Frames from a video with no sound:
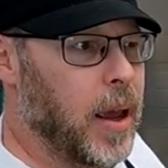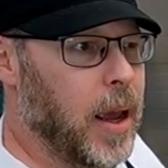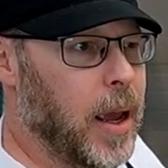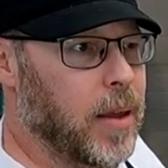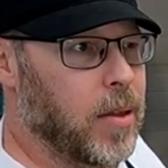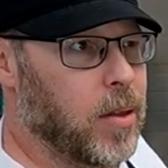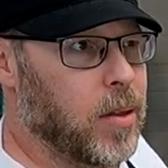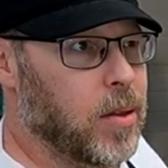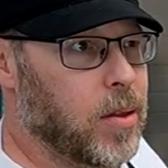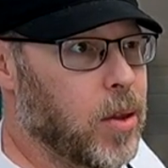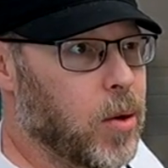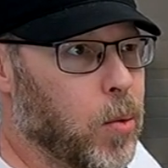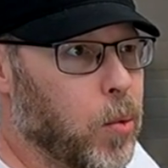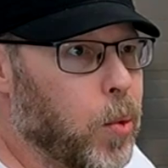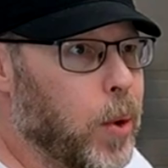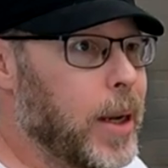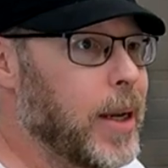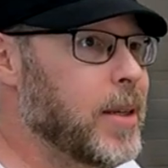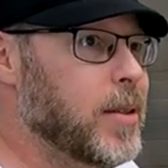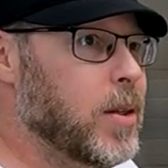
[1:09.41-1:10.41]
And the
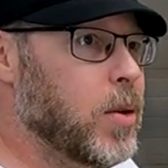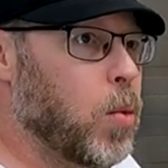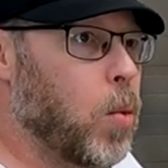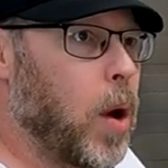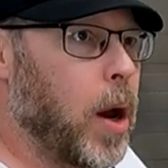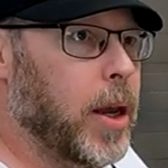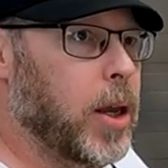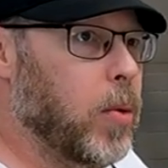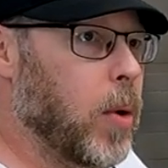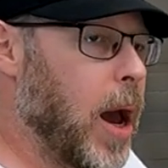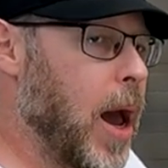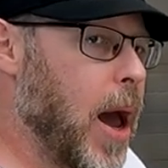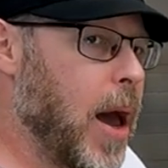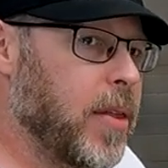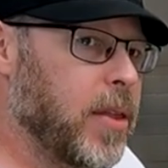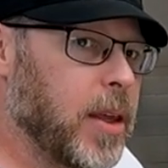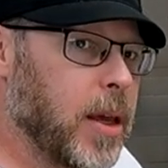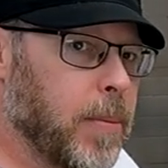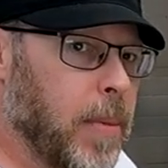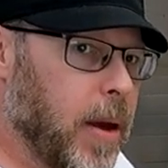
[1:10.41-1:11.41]
reason why you
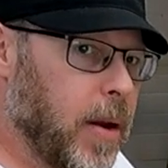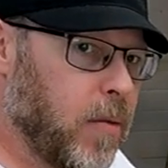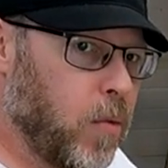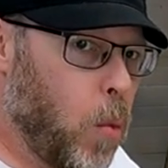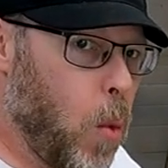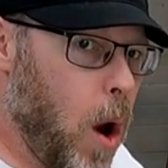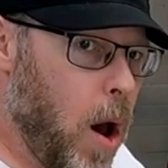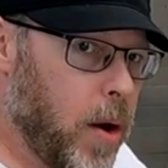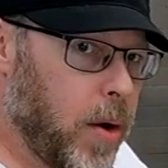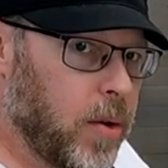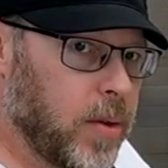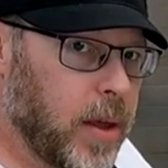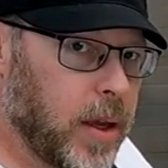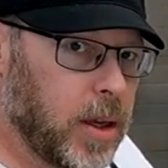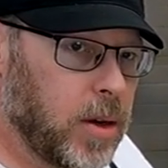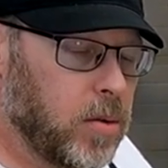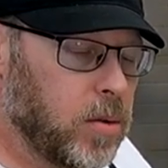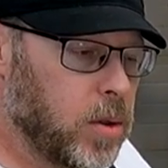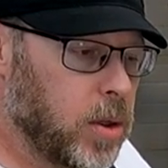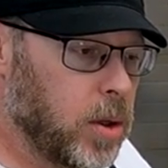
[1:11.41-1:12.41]
add the amount of water that
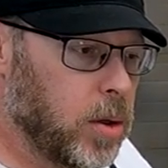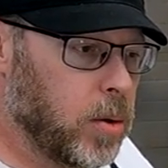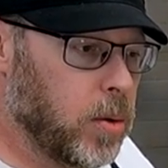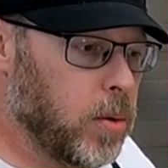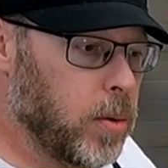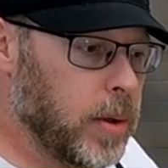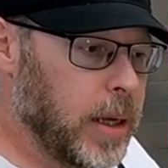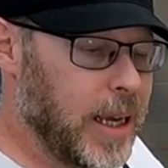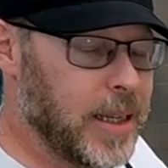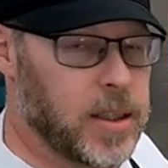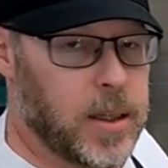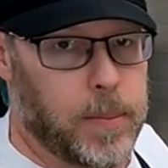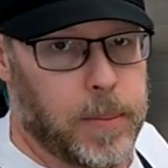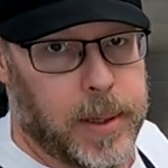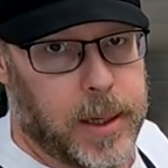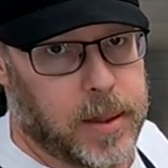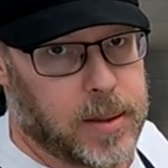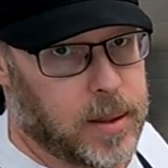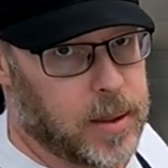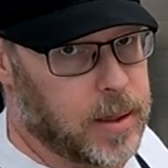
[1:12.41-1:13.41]
you do isn't
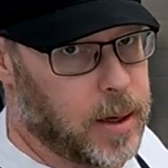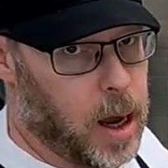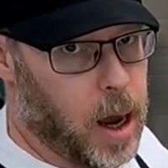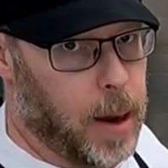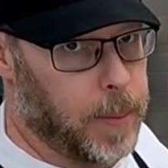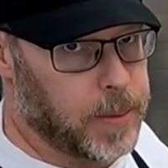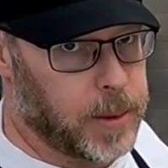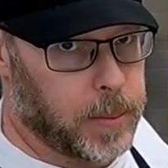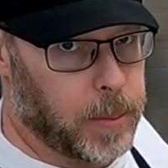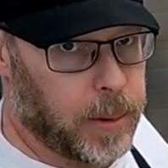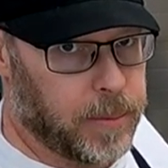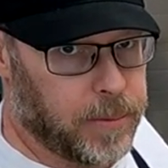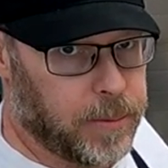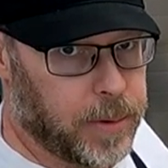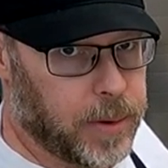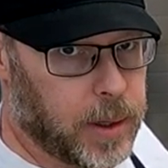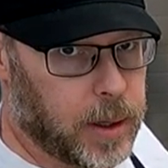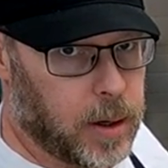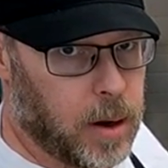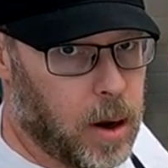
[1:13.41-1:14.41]
because it's optimum
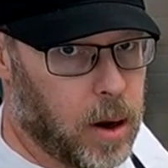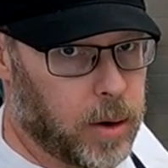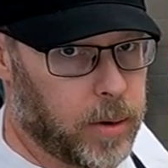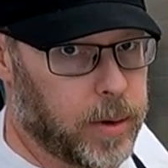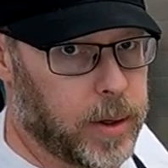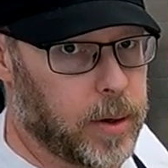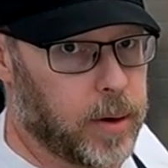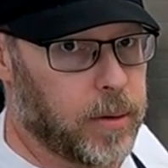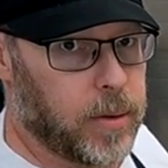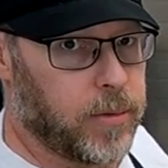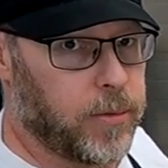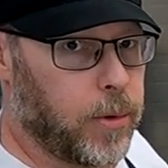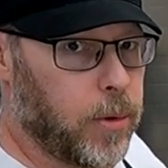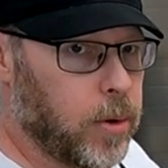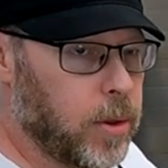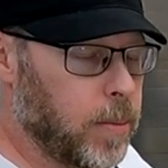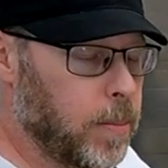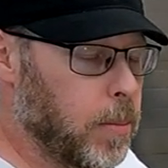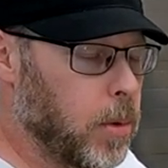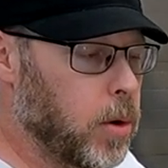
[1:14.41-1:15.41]
for the concrete or
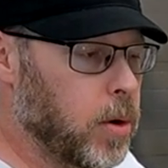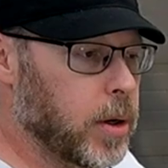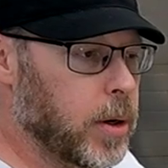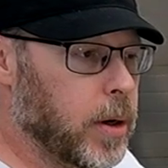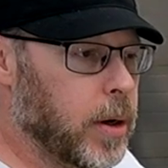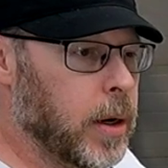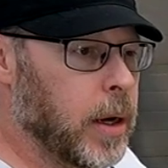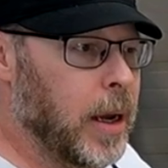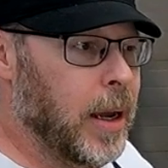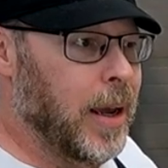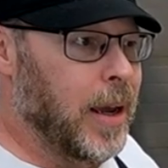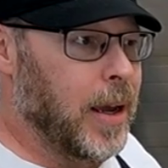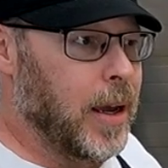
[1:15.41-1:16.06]
for the mortar.